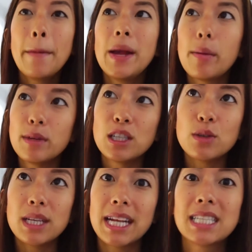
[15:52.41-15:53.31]
Be open
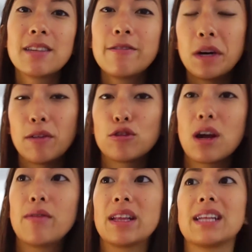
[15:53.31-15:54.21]
to it. That's the fun of
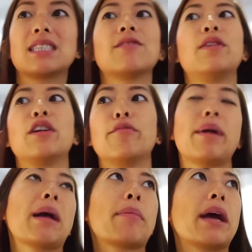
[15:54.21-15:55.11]
traveling. That's the fun of
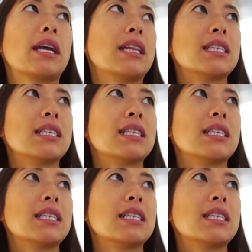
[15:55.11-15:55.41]
backpacking.